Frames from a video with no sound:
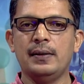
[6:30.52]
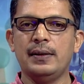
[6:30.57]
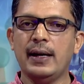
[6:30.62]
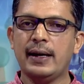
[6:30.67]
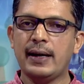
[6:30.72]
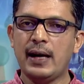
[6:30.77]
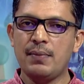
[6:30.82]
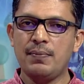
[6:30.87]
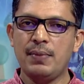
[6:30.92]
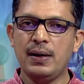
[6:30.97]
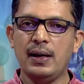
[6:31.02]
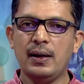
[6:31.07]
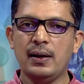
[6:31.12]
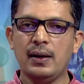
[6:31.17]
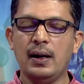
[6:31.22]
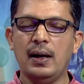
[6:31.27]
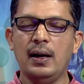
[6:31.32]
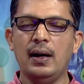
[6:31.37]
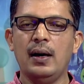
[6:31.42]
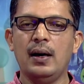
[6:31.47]
they can be
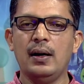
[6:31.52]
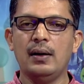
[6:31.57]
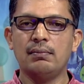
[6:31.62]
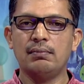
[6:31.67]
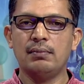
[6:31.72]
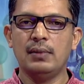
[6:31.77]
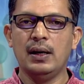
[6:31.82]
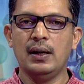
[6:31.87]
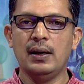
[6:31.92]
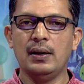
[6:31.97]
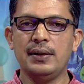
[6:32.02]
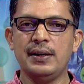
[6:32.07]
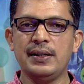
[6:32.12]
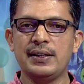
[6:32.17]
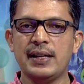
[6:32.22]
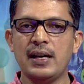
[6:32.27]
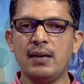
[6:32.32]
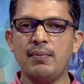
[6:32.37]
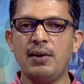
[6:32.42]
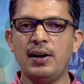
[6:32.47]
um,
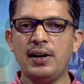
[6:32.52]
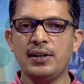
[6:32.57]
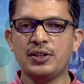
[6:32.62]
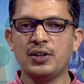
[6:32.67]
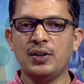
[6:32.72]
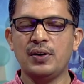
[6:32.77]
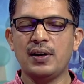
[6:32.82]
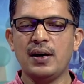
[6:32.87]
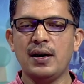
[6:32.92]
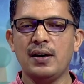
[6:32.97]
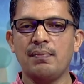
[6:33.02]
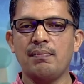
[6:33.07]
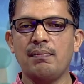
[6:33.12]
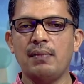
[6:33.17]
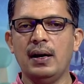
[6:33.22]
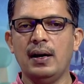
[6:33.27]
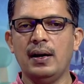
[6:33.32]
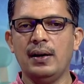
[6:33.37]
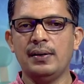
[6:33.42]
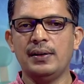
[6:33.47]
disabled children
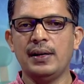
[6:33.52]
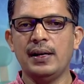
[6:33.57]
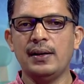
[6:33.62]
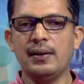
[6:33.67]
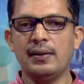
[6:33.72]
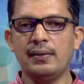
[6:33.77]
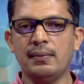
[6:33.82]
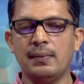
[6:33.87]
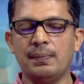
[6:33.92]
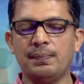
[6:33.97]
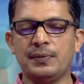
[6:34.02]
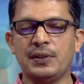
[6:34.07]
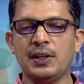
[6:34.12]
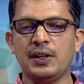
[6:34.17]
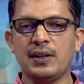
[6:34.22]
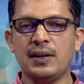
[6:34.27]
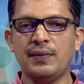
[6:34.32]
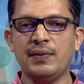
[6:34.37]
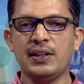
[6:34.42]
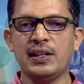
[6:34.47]
and then
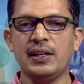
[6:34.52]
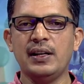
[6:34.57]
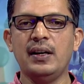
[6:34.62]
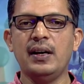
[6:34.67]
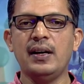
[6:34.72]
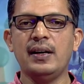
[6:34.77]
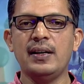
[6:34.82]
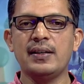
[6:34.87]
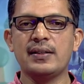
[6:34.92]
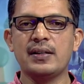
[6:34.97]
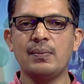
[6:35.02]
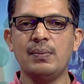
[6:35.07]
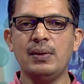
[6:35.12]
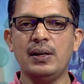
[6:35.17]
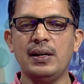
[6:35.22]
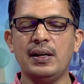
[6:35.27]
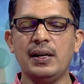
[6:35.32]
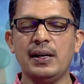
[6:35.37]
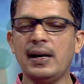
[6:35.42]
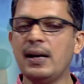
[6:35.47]
children with learning
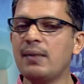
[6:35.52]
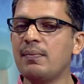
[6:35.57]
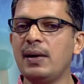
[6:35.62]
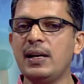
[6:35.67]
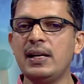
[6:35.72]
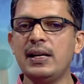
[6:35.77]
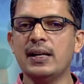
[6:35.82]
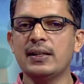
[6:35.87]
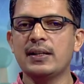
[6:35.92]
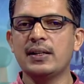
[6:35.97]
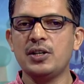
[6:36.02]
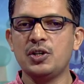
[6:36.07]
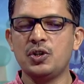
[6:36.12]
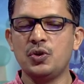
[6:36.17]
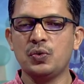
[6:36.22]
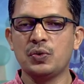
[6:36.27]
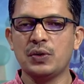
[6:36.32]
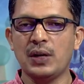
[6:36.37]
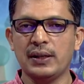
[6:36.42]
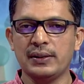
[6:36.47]
disability and many other
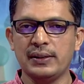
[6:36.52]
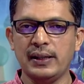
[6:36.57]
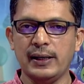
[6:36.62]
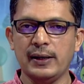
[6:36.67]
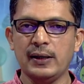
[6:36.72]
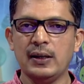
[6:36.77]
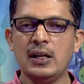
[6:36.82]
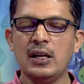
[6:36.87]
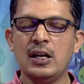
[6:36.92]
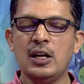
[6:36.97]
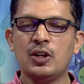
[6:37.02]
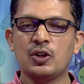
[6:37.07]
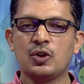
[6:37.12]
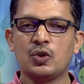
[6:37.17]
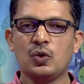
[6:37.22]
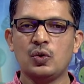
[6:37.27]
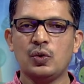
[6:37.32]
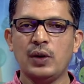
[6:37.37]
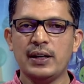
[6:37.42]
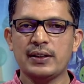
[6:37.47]
issues are there.
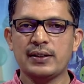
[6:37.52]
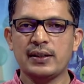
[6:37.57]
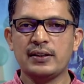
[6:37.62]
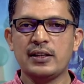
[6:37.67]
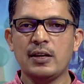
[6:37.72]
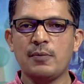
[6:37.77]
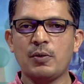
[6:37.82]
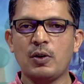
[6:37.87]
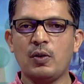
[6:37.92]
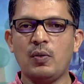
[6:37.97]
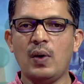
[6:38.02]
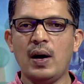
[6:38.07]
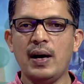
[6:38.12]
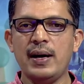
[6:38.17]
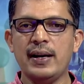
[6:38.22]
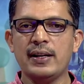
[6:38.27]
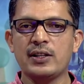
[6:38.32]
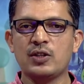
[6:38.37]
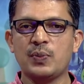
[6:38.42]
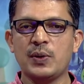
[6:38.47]
So SSA
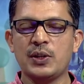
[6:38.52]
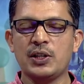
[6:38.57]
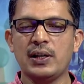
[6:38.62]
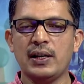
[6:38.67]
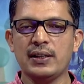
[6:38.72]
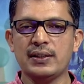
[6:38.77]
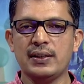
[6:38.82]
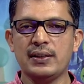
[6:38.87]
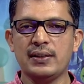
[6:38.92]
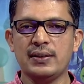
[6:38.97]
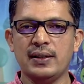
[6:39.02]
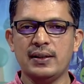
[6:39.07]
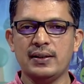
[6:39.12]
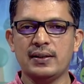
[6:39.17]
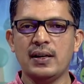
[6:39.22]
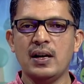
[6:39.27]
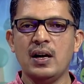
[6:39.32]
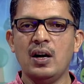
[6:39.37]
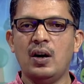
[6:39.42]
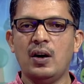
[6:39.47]
provide a special
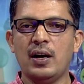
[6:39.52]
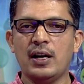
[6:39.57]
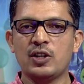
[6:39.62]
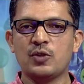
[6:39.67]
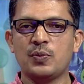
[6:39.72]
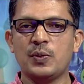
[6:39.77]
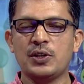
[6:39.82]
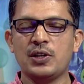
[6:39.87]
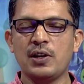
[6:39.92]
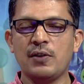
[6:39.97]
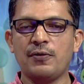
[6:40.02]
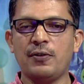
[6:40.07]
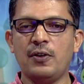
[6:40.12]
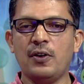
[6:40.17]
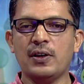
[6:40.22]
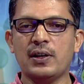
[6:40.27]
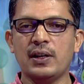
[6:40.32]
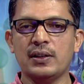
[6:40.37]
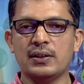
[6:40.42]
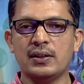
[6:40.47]
assistance or a special
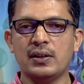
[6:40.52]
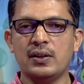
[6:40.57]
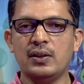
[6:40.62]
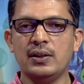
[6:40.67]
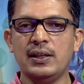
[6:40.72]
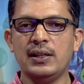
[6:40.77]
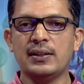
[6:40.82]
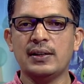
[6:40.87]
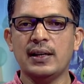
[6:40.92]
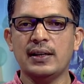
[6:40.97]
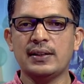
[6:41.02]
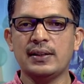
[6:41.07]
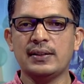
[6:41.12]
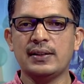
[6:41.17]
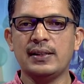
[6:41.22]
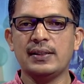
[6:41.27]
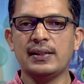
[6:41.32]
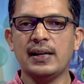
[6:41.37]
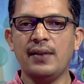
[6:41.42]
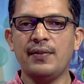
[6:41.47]
focus is
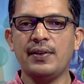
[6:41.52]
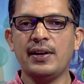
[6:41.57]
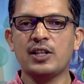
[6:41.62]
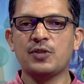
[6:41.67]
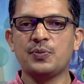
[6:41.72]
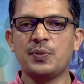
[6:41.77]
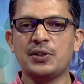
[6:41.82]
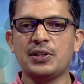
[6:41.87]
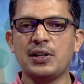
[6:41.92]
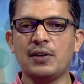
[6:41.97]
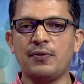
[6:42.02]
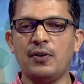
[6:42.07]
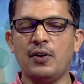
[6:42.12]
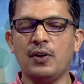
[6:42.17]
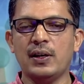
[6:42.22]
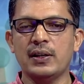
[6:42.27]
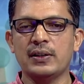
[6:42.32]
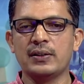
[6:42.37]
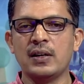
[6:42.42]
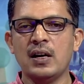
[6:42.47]
SSA is having a special
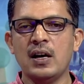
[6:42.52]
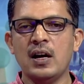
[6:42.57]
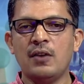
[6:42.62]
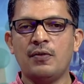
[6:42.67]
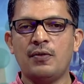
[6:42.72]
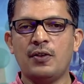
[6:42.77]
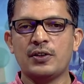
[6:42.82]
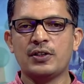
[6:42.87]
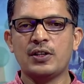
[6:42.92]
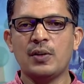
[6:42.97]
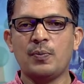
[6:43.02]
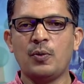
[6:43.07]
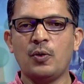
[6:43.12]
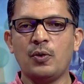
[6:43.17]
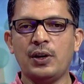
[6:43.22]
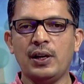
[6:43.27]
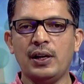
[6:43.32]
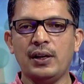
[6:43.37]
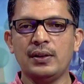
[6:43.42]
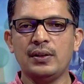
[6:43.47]
focus for
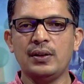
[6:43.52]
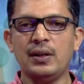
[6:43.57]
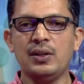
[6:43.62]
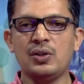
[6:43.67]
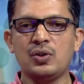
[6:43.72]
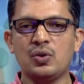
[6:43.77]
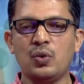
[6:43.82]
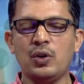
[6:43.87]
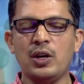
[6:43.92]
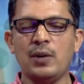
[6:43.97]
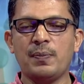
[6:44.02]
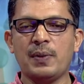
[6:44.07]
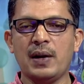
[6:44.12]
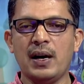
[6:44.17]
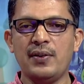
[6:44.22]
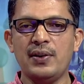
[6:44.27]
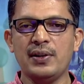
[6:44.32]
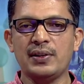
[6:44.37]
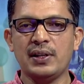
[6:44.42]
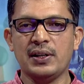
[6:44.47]
supporting these two
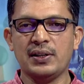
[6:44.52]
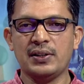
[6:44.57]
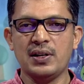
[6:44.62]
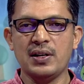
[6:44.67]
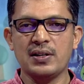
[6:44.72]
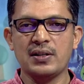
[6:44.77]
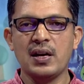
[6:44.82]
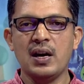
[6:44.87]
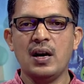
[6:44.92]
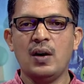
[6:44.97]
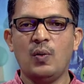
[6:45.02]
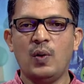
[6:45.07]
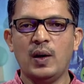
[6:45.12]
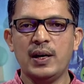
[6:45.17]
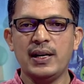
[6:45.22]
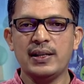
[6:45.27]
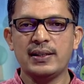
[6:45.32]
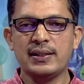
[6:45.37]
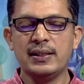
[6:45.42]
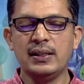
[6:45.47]
deprived sections.
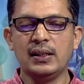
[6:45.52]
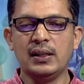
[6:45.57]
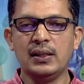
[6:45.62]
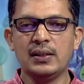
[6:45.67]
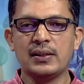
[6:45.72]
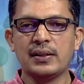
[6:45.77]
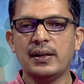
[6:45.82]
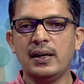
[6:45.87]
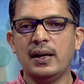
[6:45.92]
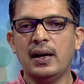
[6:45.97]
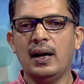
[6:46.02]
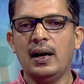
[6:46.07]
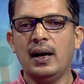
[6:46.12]
One is girls,